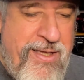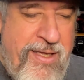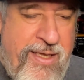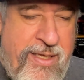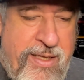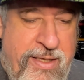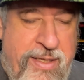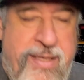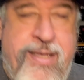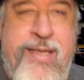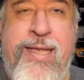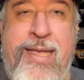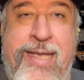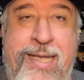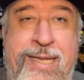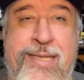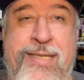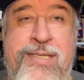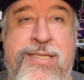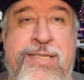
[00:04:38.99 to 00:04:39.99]
It
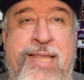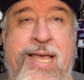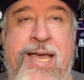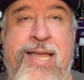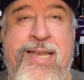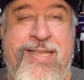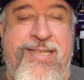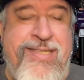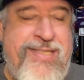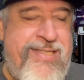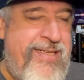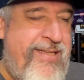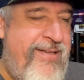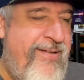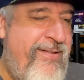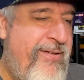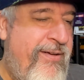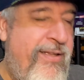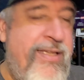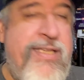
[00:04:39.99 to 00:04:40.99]
is that easy.
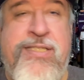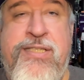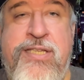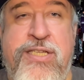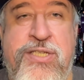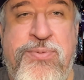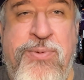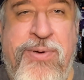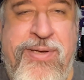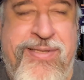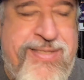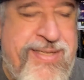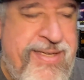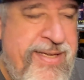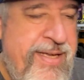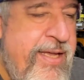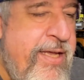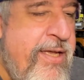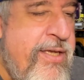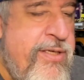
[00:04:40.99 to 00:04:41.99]
At least this was.
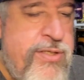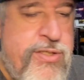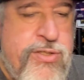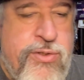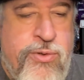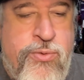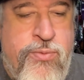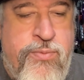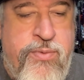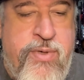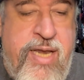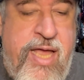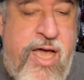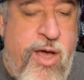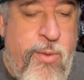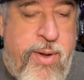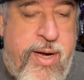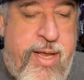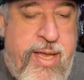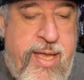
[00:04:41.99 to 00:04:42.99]
So
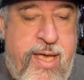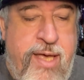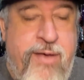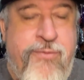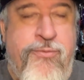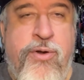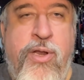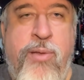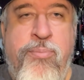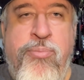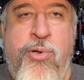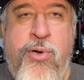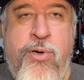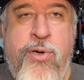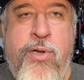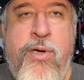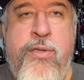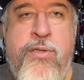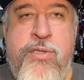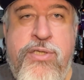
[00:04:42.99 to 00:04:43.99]
now what I have when I put it
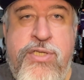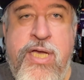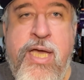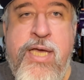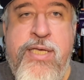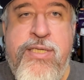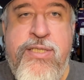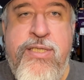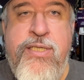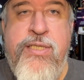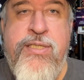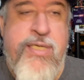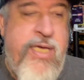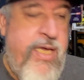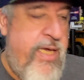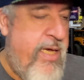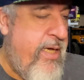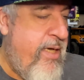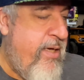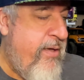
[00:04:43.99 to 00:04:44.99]
onto the chassis is I
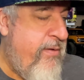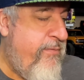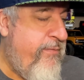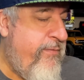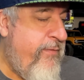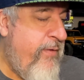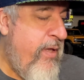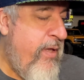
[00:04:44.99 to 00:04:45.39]
have